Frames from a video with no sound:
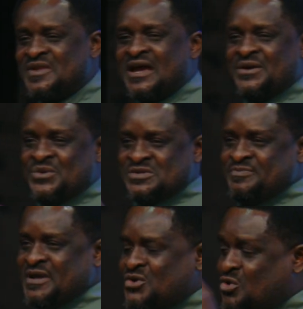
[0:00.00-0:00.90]
and was
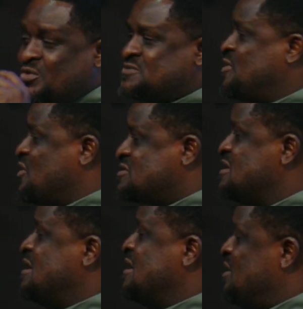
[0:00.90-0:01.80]
playing Kobus because
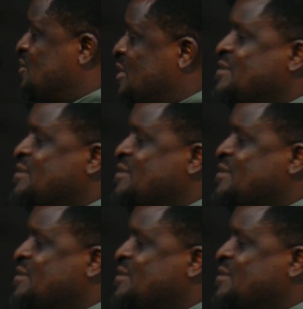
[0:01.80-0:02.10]
we